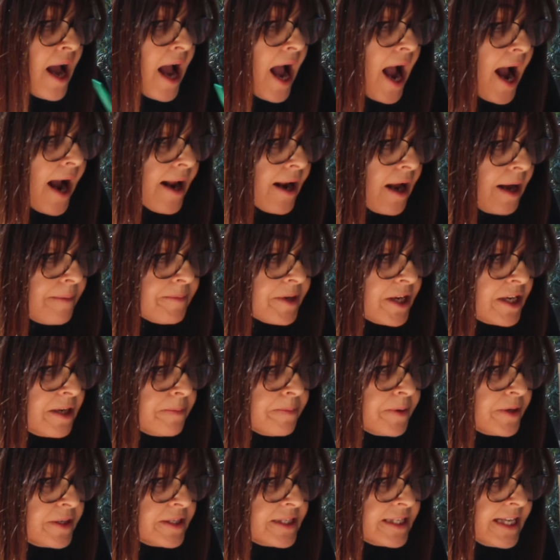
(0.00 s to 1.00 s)
and I'm going
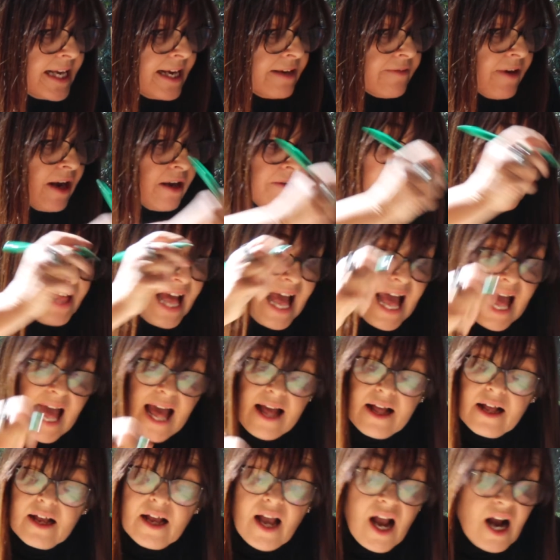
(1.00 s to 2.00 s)
to put 0
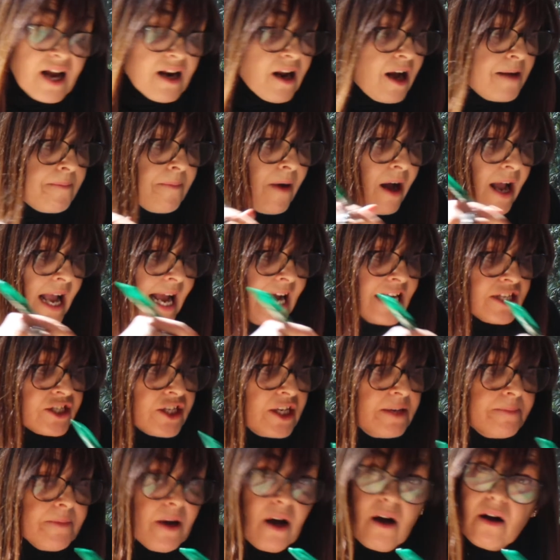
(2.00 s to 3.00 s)
there, and I might
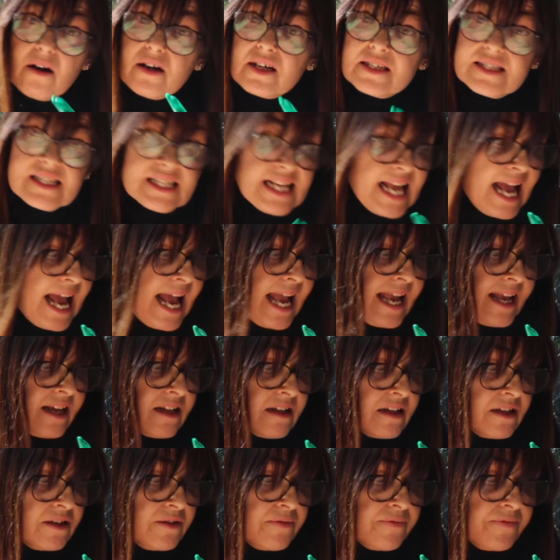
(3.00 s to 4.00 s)
actually mark a
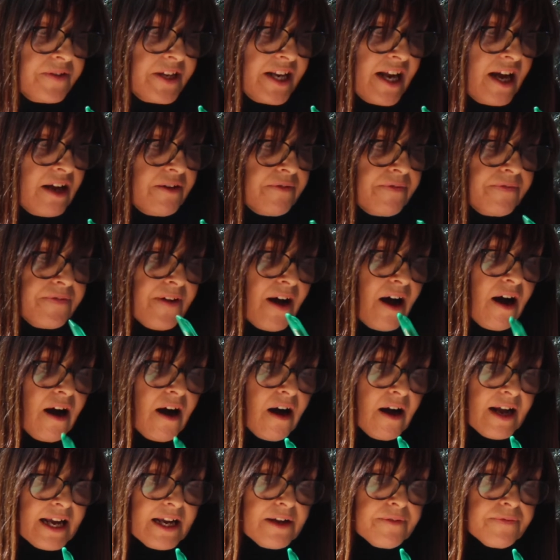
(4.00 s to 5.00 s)
scale of, you know,
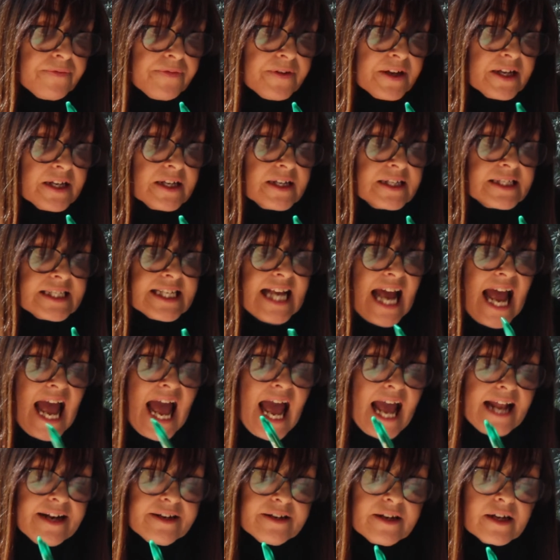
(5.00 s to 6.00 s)
5,
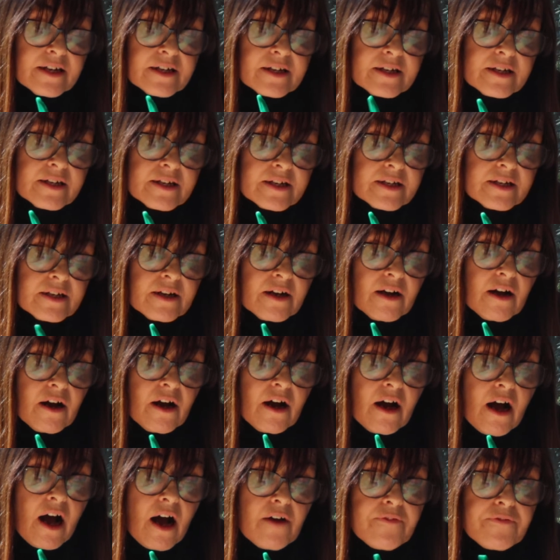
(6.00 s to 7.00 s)
10,
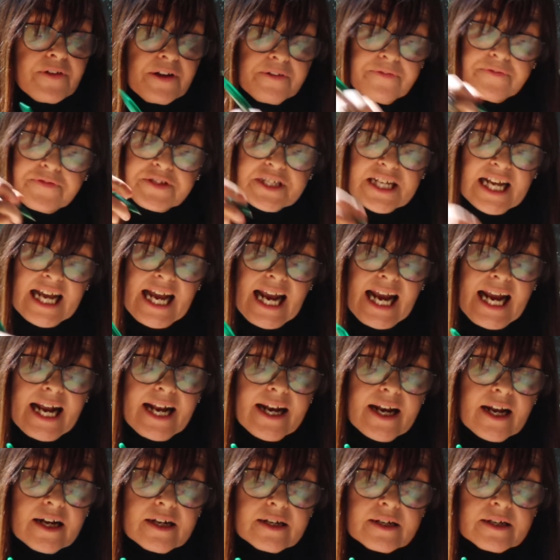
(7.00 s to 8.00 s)

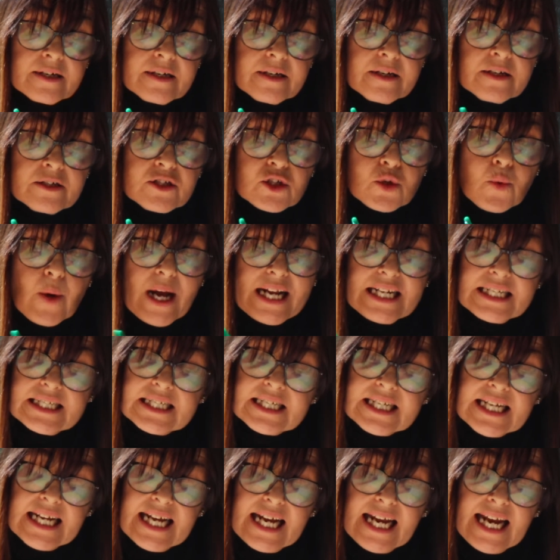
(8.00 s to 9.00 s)
15,
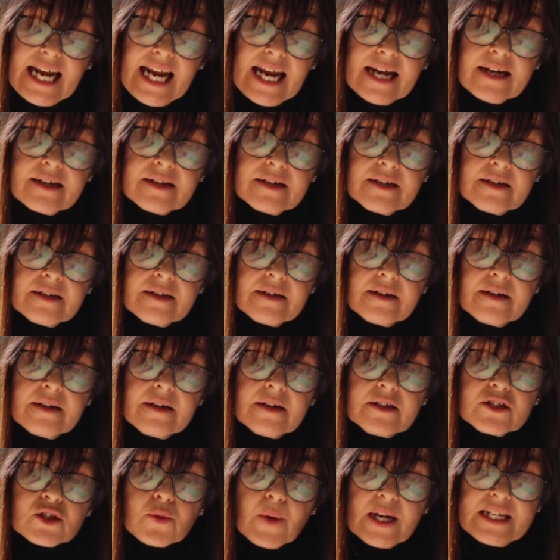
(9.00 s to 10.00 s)
20,
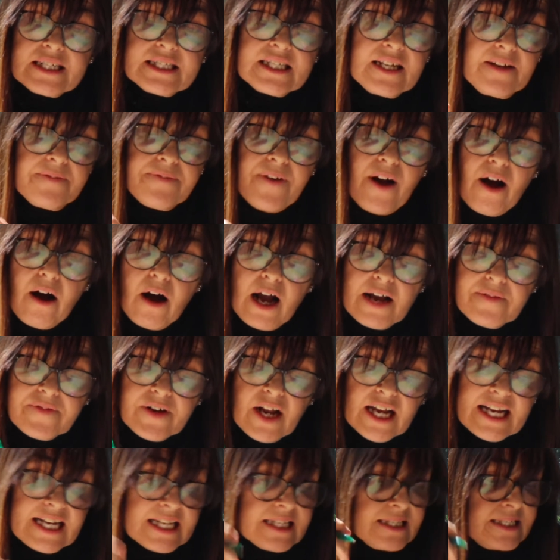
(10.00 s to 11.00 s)
25, and
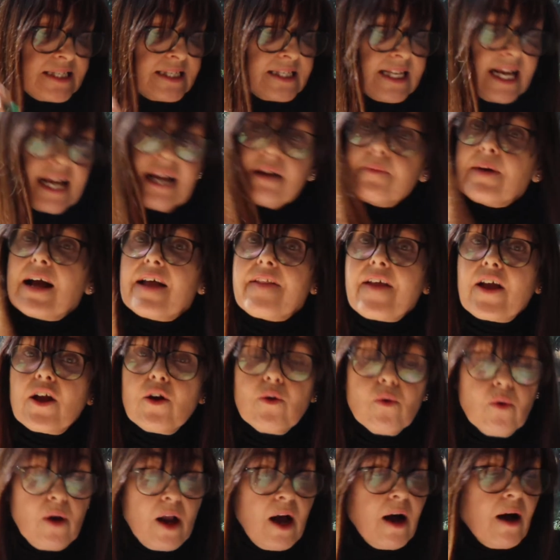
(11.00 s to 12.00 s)
I can see where they
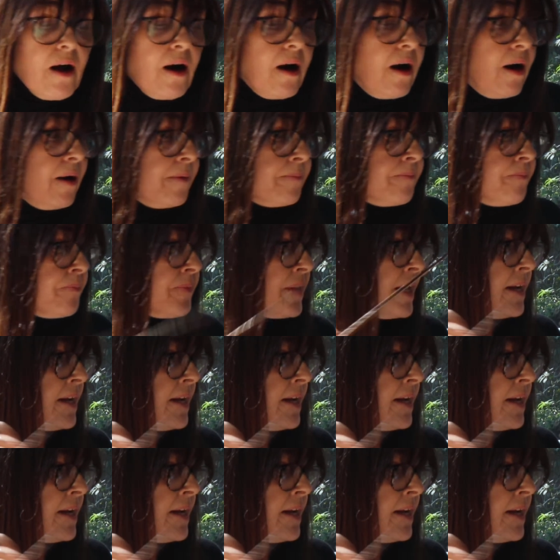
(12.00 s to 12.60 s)
all are.